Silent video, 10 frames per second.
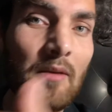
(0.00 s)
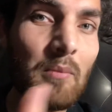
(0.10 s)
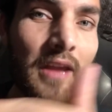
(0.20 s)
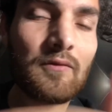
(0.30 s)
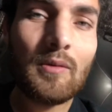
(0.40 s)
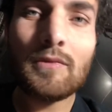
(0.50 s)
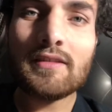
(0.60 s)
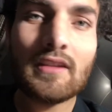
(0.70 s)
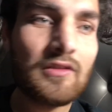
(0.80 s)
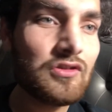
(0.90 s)
men from
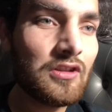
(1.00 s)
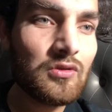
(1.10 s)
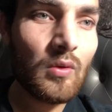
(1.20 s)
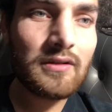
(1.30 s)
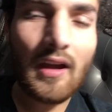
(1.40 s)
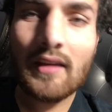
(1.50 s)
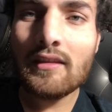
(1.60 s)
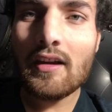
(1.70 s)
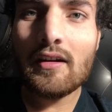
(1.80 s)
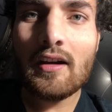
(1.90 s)
these countries were dying
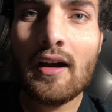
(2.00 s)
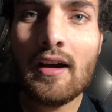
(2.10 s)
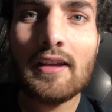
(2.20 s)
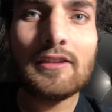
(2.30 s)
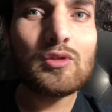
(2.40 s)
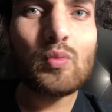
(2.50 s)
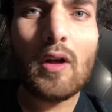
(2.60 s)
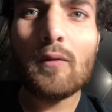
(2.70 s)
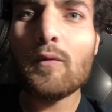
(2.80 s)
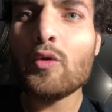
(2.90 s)
there as
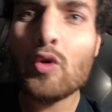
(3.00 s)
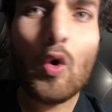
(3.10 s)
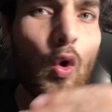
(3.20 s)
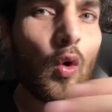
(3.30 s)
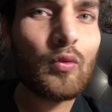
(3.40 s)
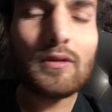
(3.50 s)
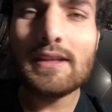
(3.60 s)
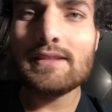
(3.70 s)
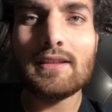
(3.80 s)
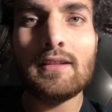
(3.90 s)
well for no
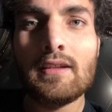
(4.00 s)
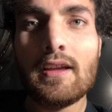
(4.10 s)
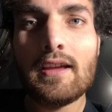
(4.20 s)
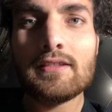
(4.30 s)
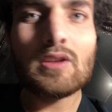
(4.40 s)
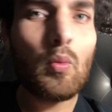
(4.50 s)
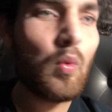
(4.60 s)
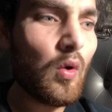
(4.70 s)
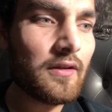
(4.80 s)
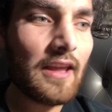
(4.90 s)
reason. It's a
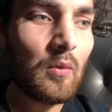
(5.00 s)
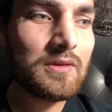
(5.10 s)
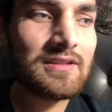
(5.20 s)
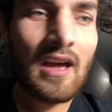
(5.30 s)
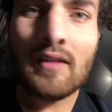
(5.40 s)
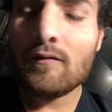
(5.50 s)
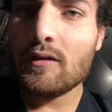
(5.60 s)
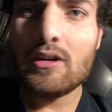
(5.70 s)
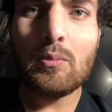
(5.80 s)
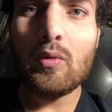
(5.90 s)
war that was
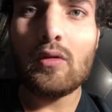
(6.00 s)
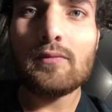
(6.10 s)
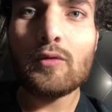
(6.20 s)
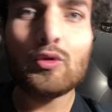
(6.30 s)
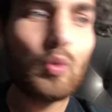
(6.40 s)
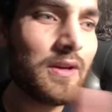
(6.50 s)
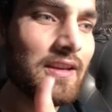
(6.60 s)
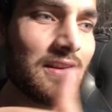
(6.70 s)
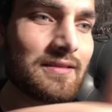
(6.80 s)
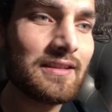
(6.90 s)
non-winnable. For 20
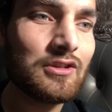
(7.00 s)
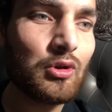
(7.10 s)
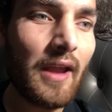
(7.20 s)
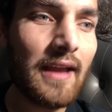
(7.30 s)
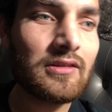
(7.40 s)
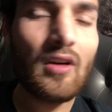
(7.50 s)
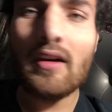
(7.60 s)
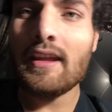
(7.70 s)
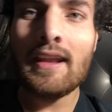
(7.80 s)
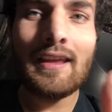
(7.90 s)
years, it dragged
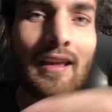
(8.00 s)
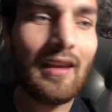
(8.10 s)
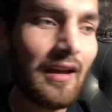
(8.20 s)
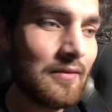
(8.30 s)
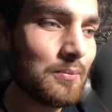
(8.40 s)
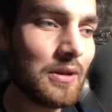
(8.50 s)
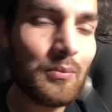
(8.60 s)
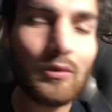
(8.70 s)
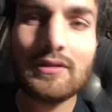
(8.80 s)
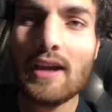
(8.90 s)
on, and a lot of
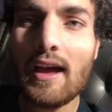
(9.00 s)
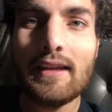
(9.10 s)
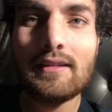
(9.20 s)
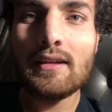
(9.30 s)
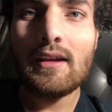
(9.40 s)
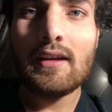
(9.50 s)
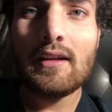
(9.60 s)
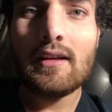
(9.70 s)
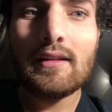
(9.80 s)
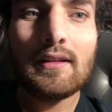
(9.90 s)
people died.
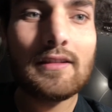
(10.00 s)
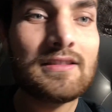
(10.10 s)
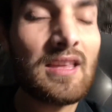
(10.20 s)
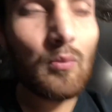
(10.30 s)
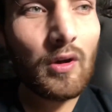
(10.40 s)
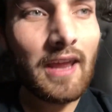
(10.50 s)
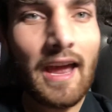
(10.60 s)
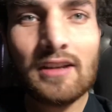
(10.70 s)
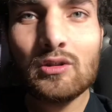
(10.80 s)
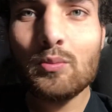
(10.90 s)
Someone
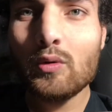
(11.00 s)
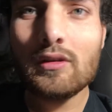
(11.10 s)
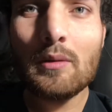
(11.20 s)
had to pull the